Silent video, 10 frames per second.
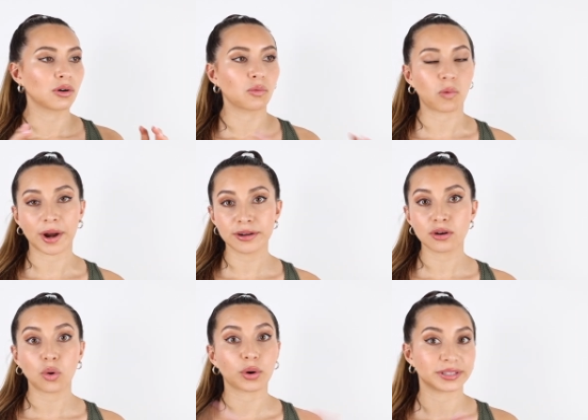
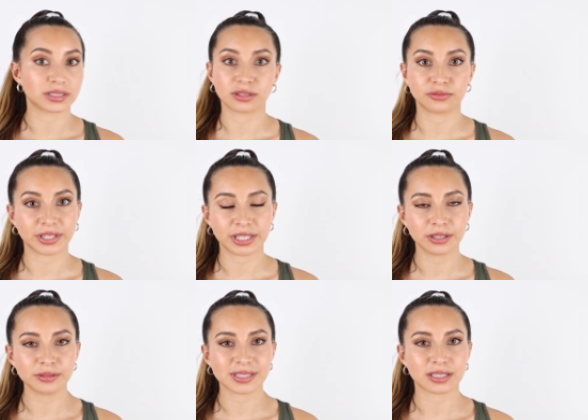one or the two
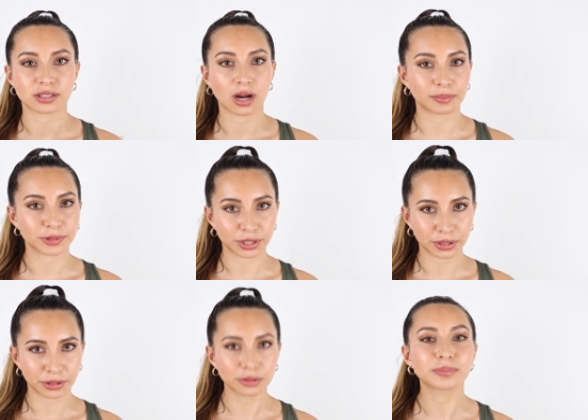videos. It's up to
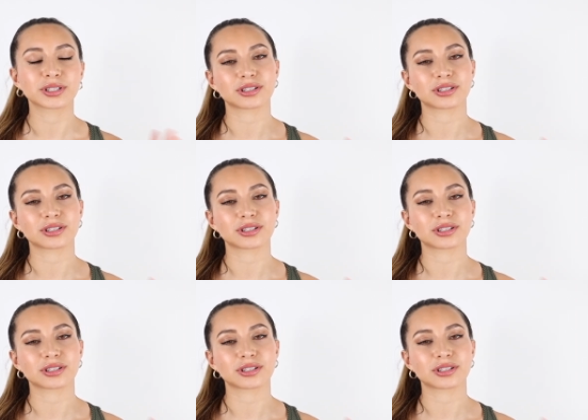you, but